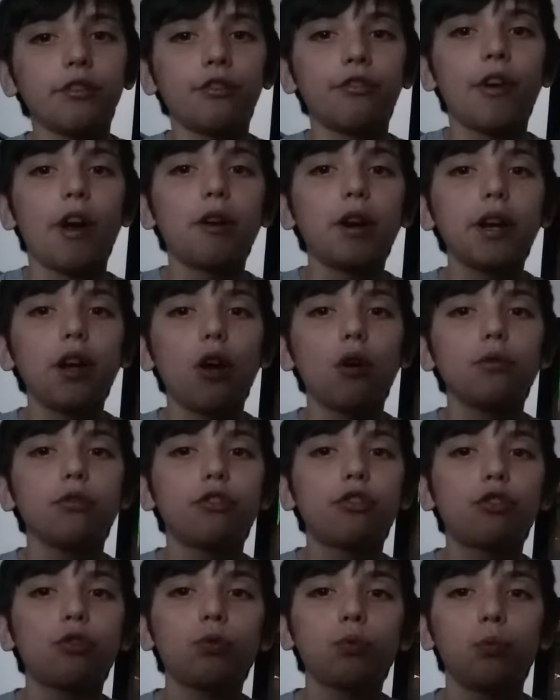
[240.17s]
its very own
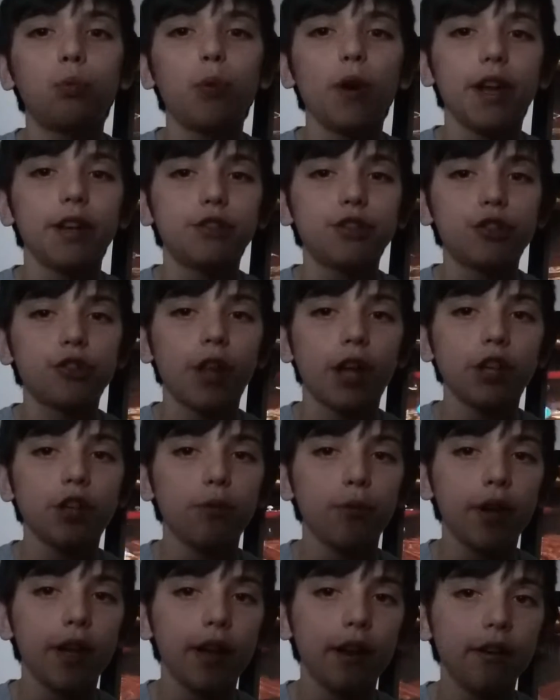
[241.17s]
switch that
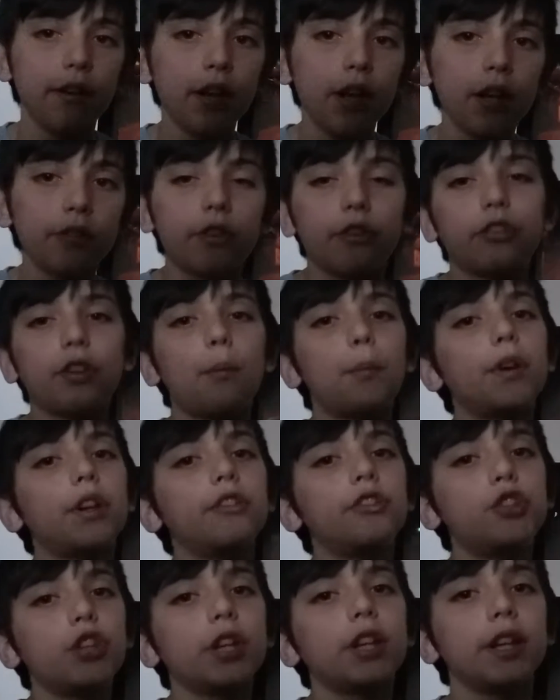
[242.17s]
you hit to summon
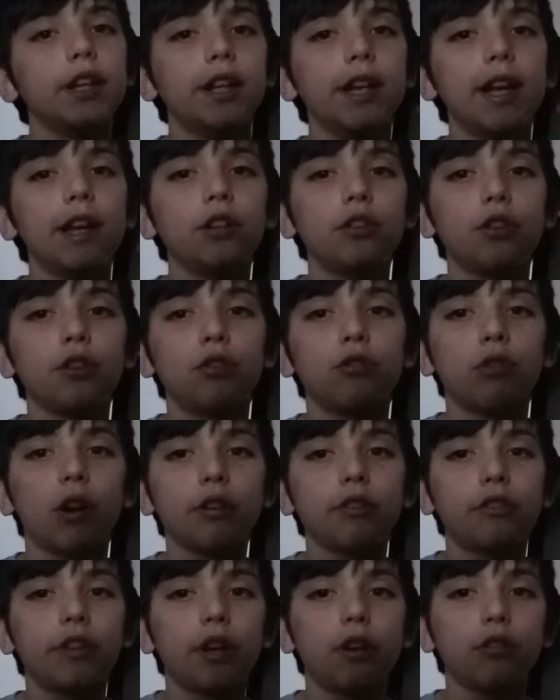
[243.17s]
a jiggy in the
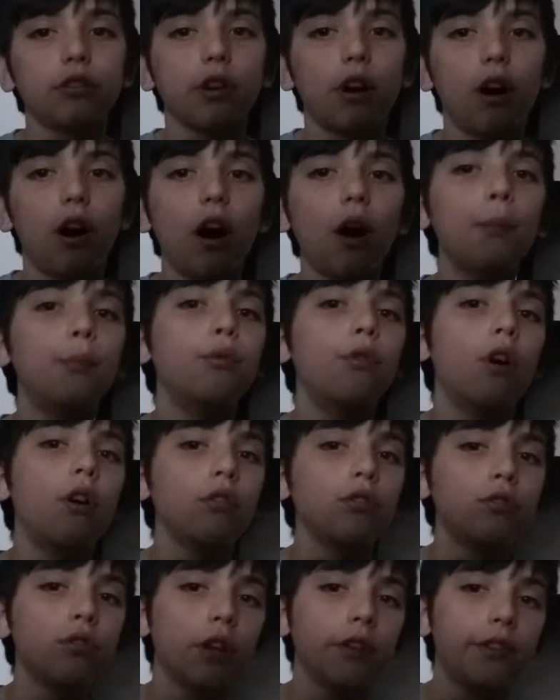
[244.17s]
Gruntilda hub
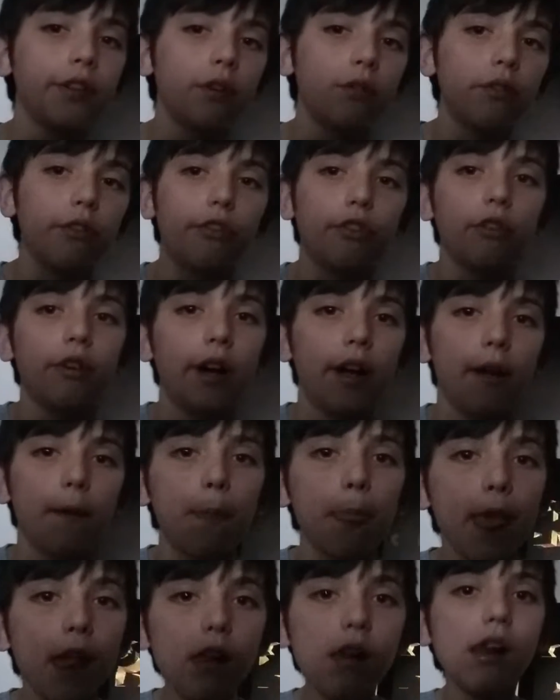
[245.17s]
world, Gruntilda's
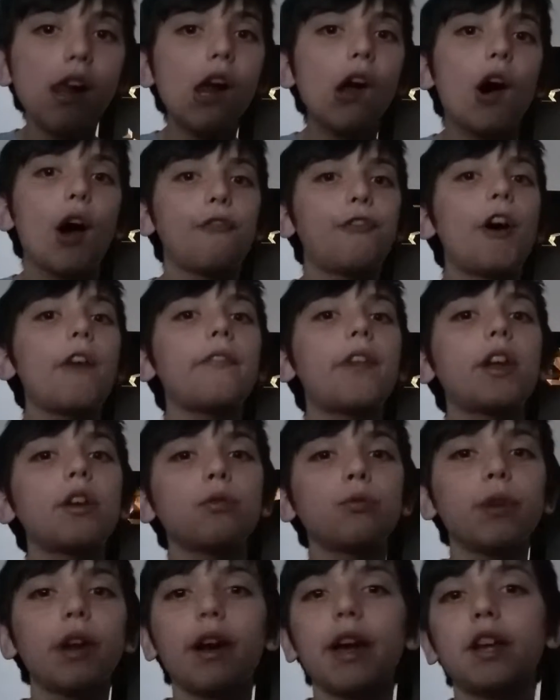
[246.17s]
Lair. I found that
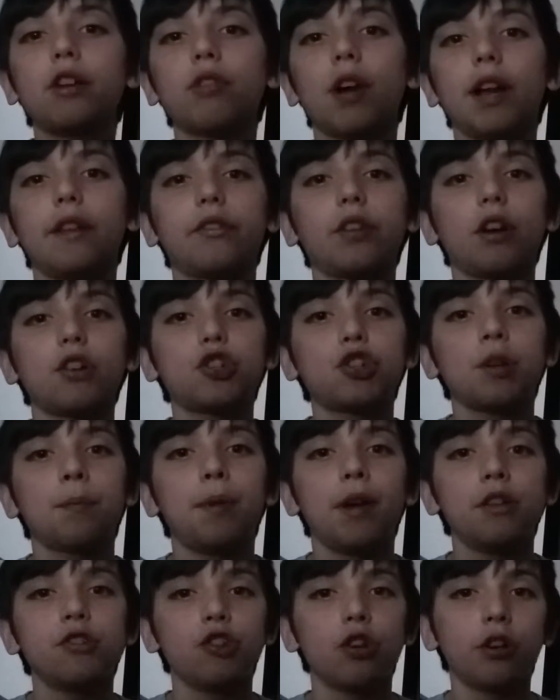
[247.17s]
a really great touch to
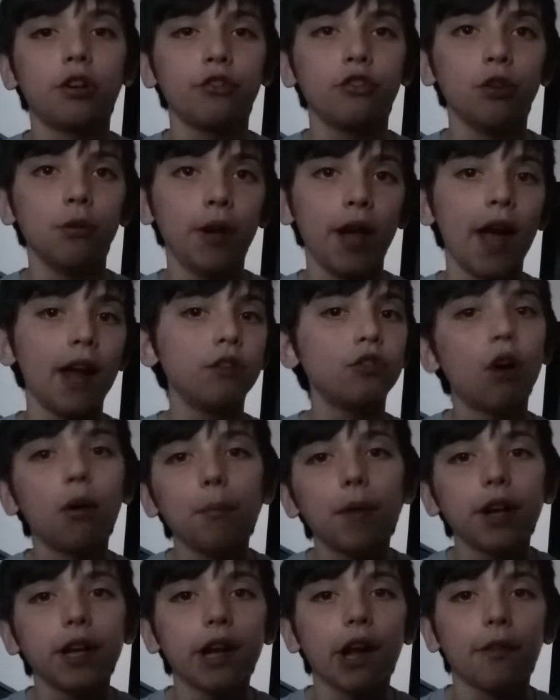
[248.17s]
Banjo-Kazooie, and
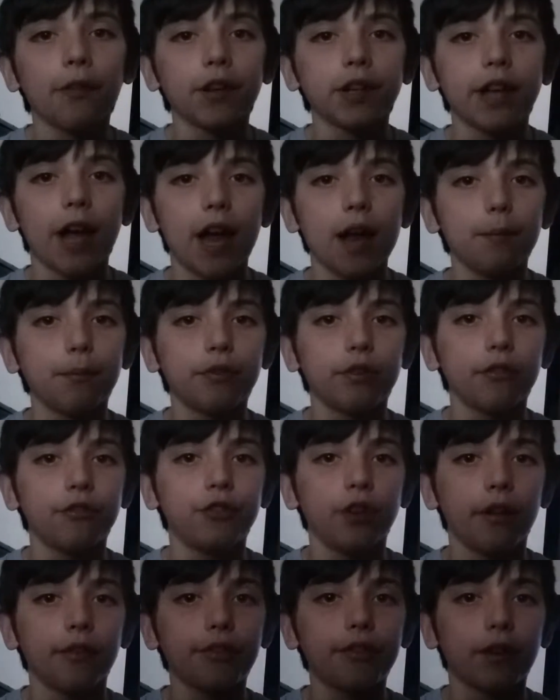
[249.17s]
not many other games have
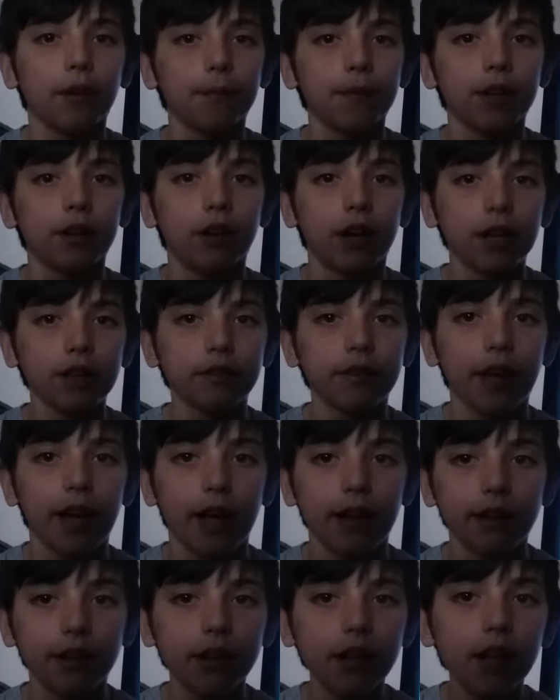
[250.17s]
done something like
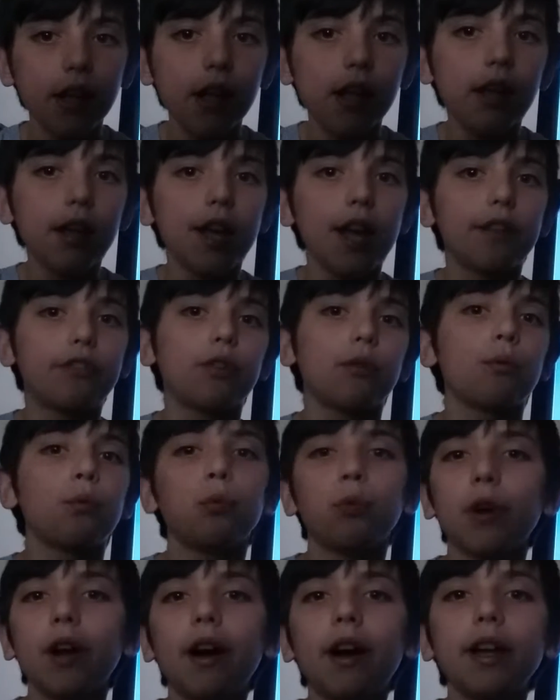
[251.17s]
that. It's a
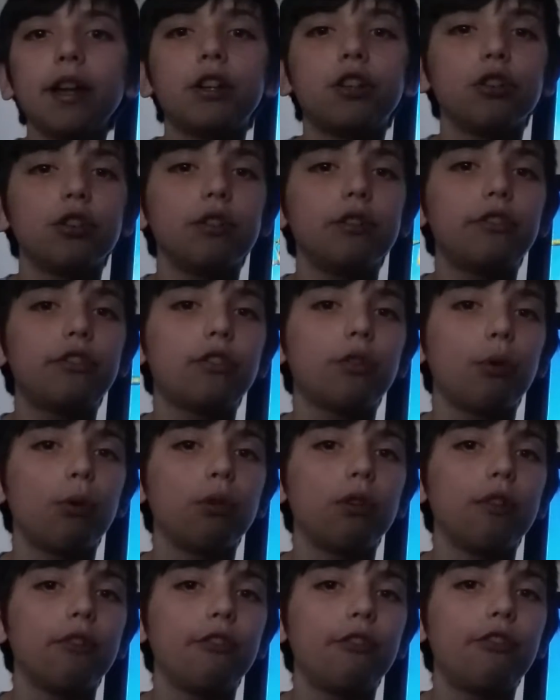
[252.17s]
really good
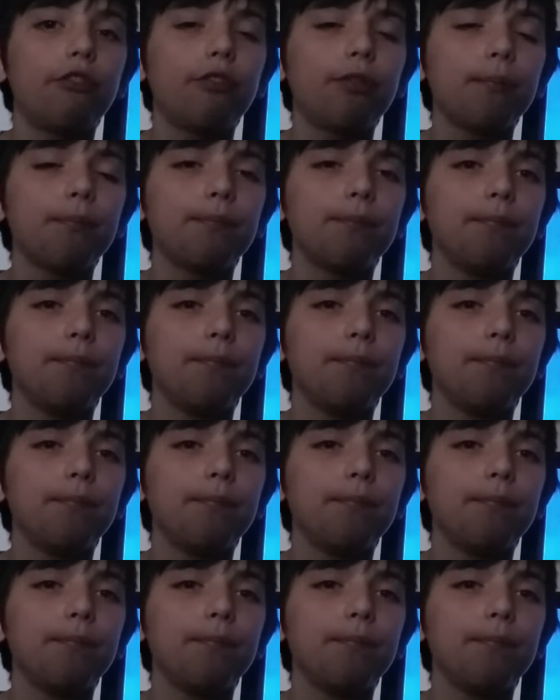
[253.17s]
sort of,